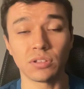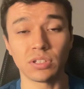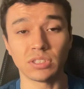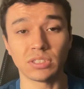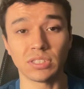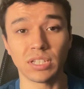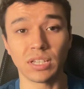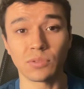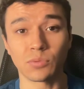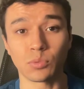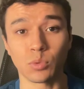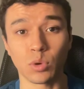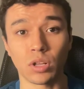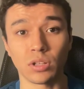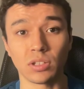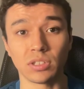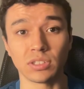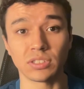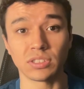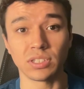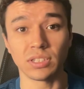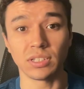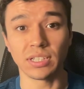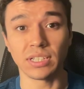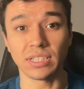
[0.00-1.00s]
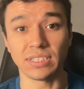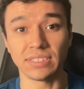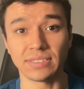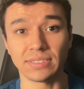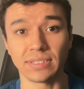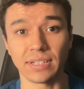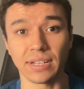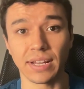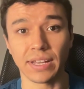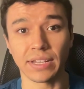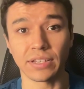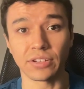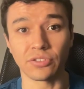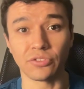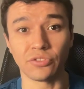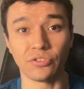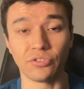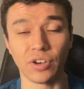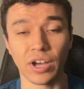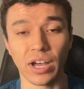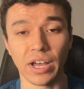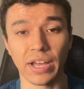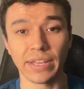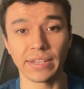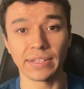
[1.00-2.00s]
the Seth Rollins Elites that I could
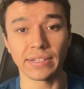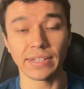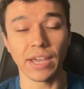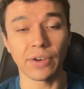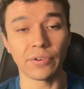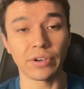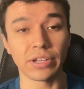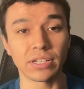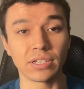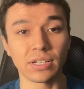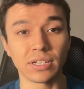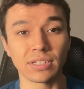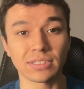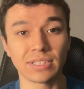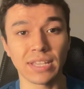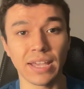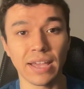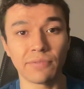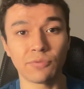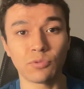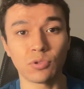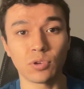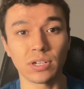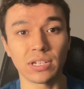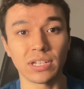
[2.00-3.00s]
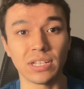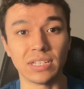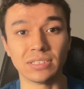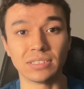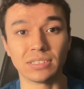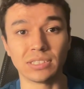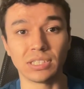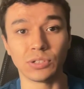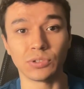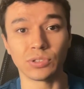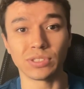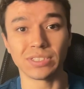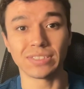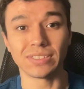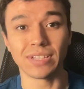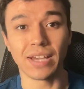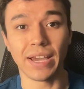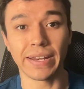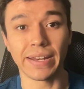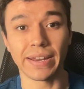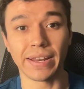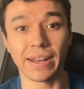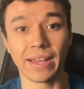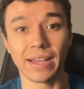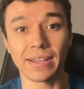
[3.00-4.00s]
find. Now, he does have one in Series
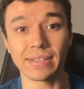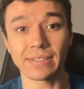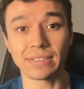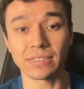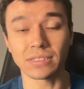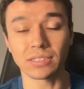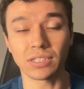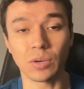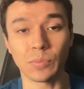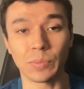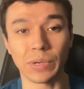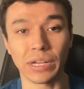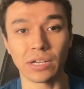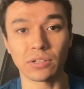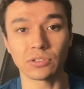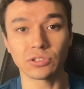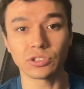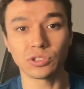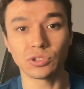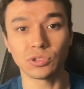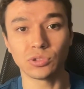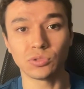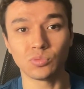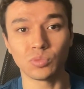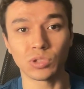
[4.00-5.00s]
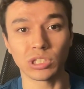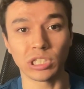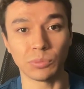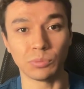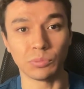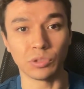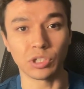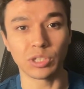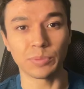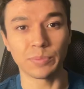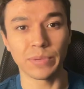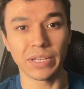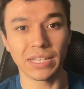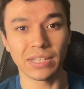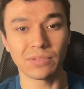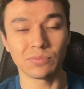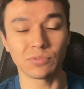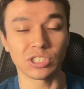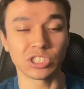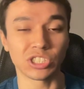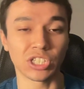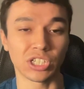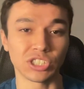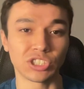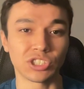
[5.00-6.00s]
99 that's coming out soon with the Boogeyman,
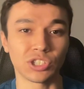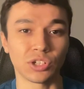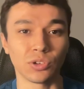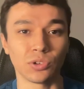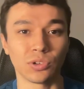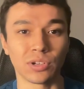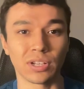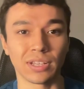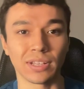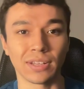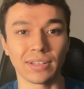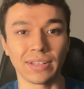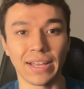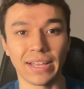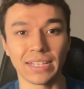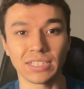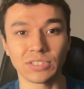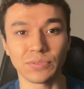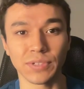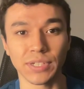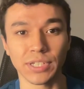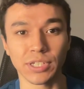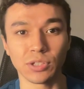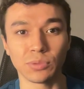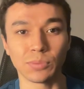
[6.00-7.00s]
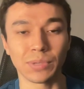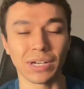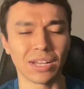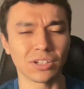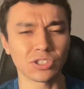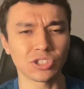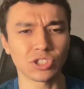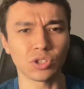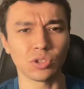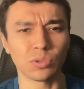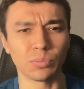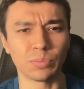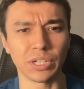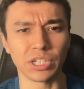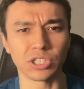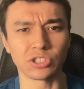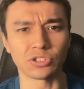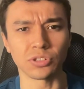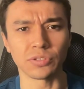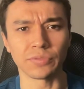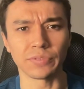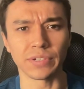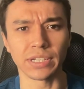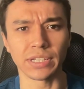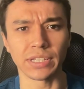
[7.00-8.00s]
which I showed in the last video, but I'll show a
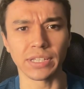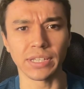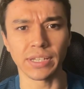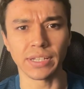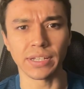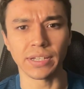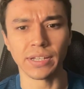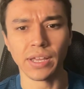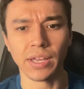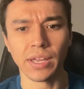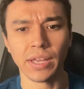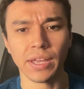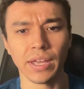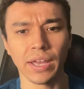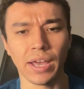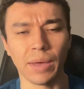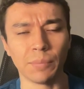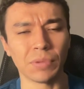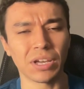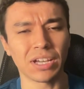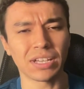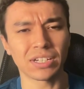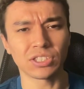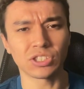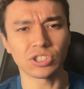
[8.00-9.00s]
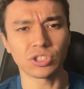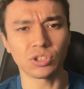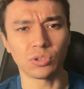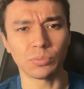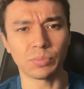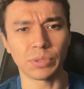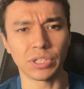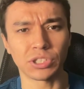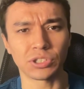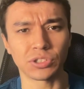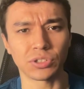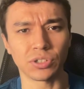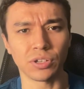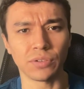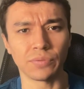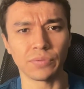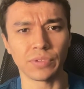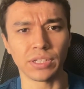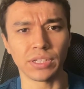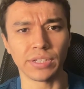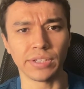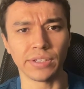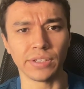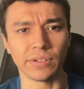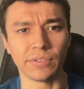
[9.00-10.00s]
picture of it again. I'm not going to show a picture of
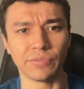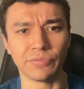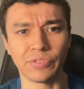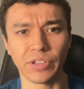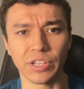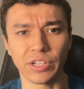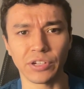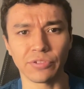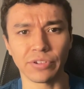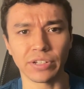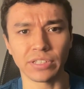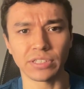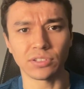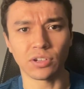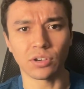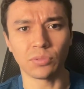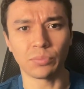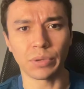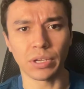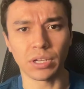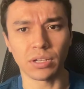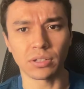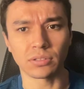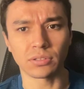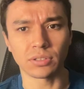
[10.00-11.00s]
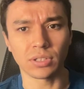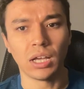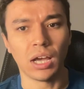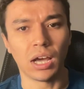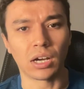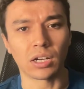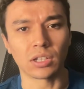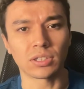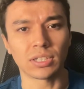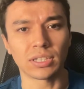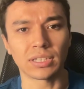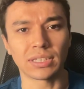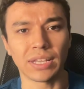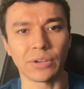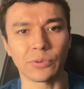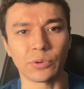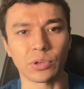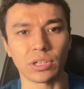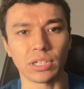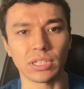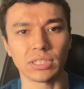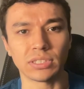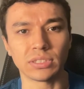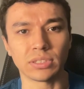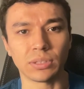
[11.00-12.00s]
the figure itself because I don't think they
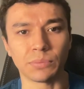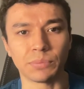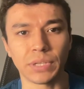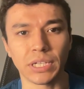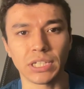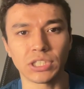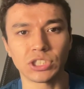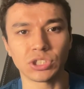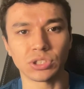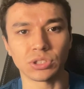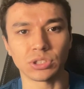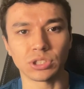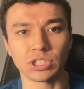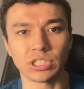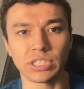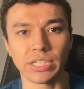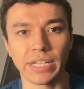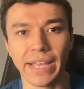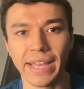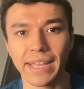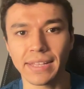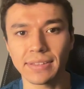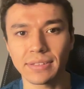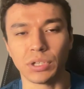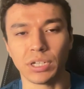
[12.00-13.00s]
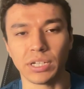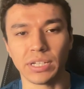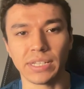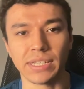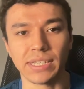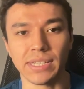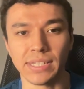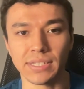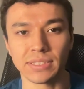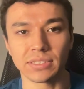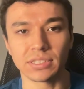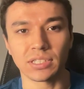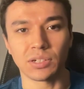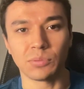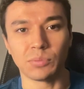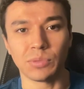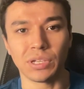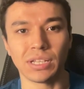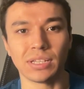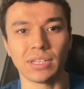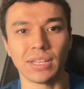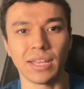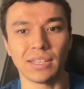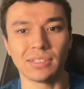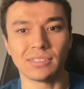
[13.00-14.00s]
released the pictures yet, but he is going to
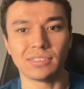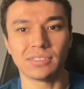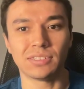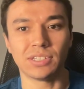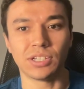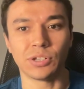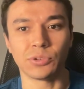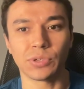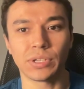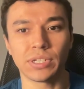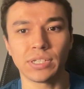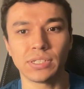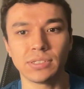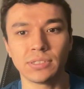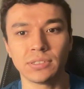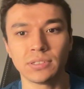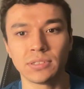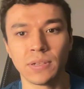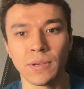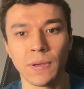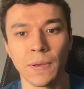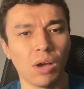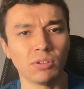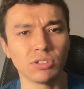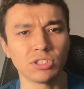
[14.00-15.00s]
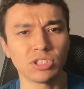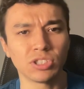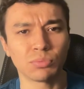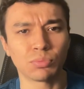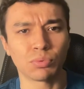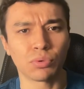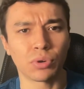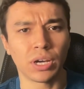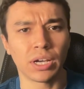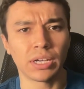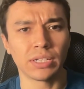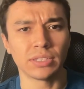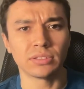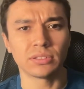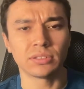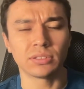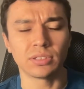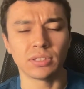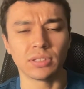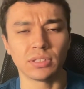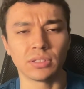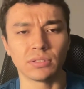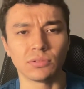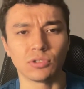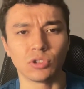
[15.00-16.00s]
be in that series. I was surprised
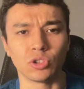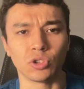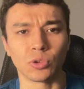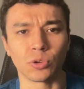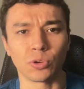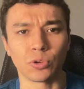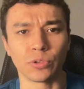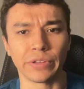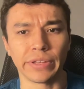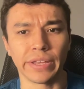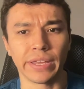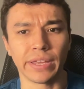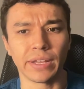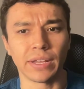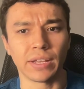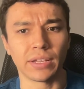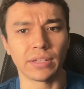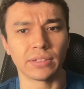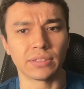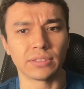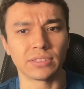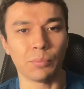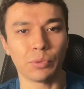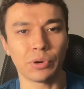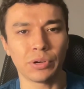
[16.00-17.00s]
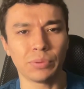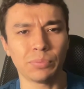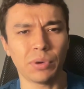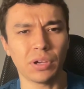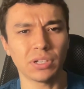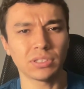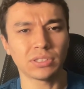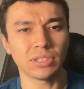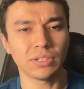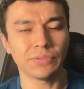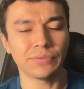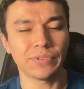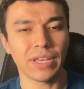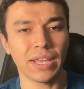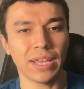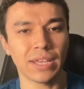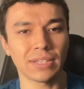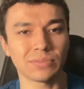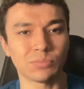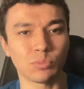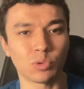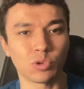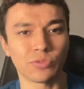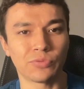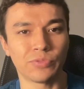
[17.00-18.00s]
to learn that I'm pretty positive he
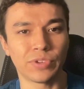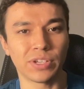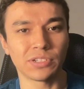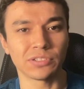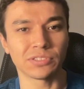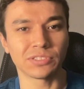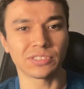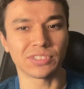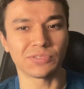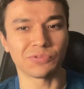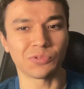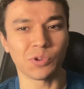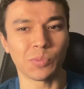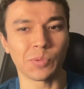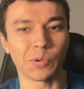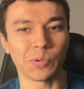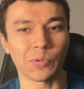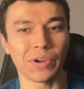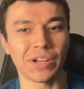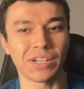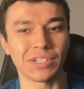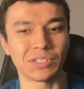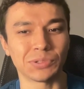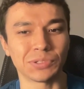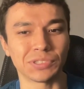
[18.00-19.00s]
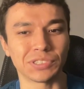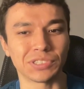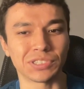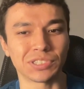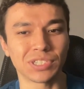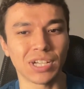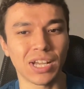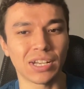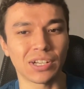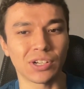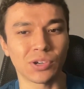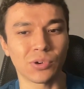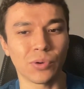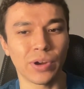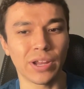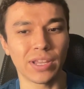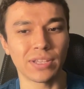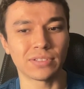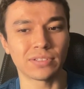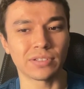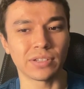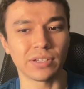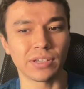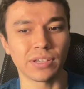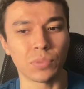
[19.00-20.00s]
has more figures than Roman Reigns, which is kind of
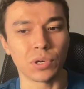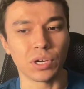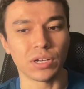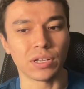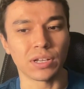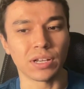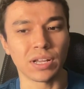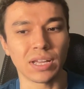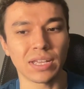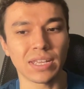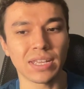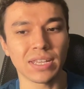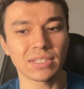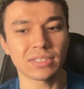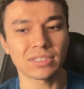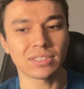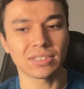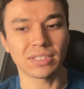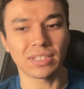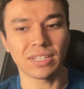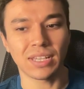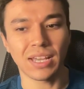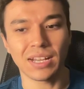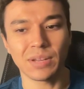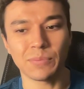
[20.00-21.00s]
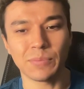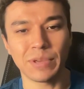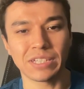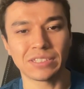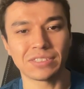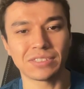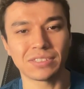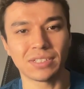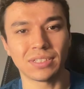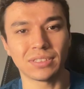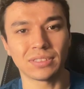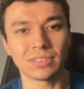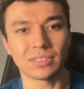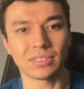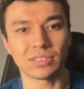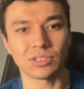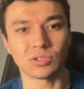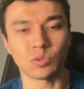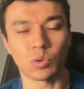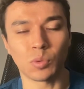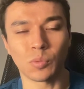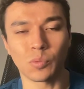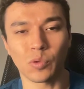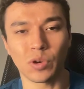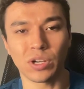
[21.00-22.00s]
crazy. But I guess it kind of makes sense
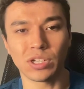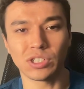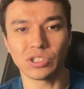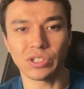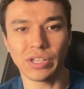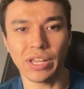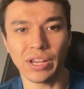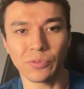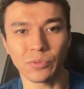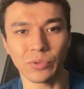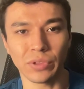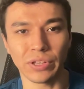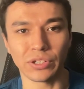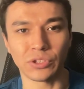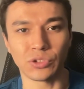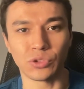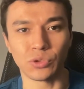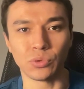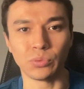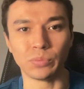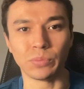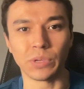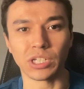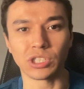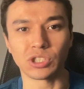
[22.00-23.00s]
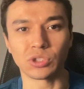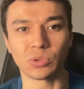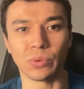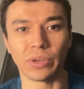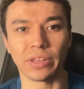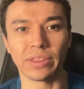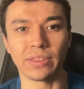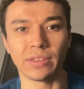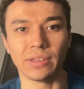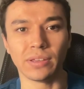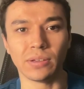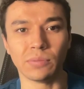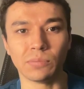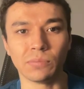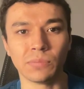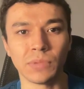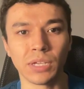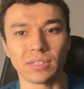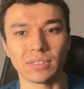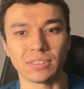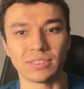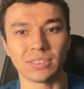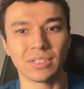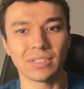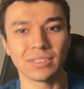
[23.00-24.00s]
because Roman Reigns can't really do much with him
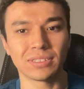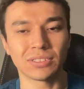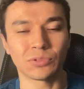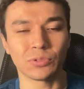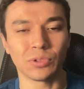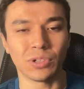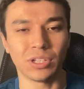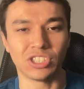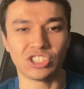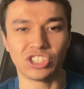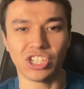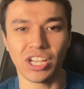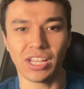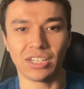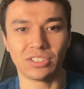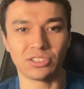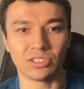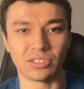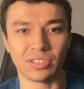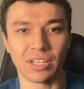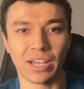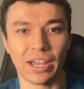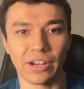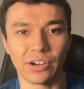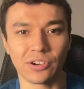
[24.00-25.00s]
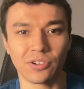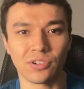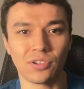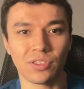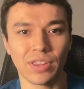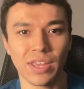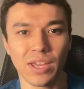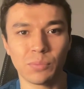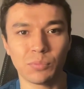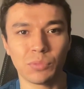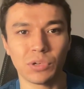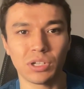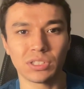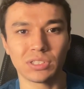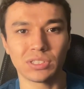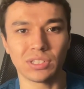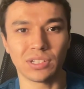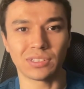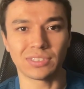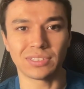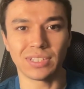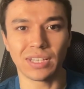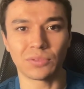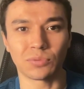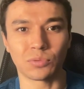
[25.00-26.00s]
because he doesn't really change a tire all that much.
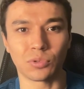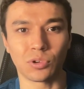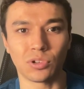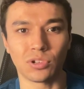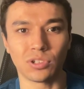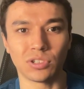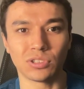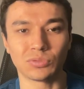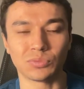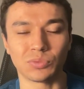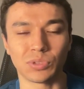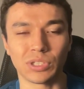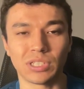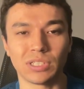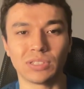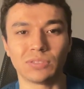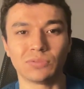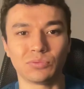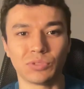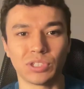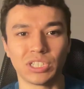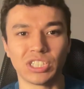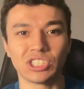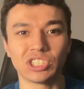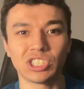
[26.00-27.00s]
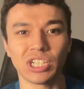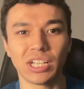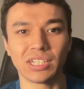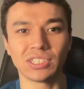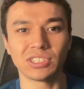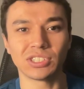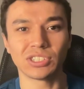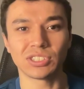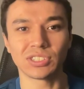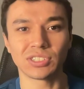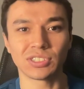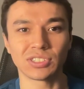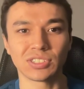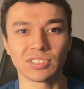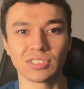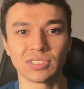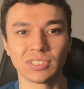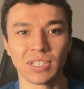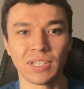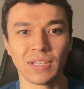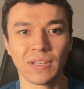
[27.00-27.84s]
Now Seth Rollins, when he changes